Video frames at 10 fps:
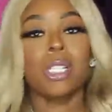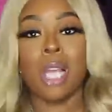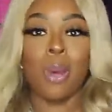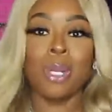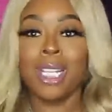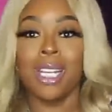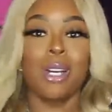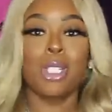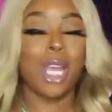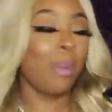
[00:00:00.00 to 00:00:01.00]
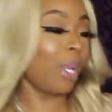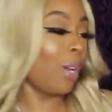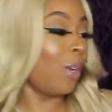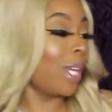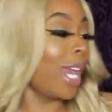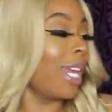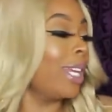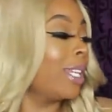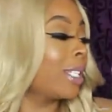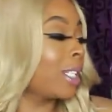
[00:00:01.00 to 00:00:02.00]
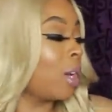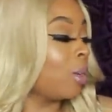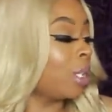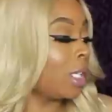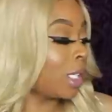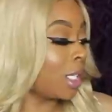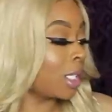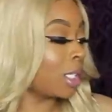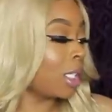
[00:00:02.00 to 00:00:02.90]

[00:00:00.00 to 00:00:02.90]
so I will link GoJane below okay so this is the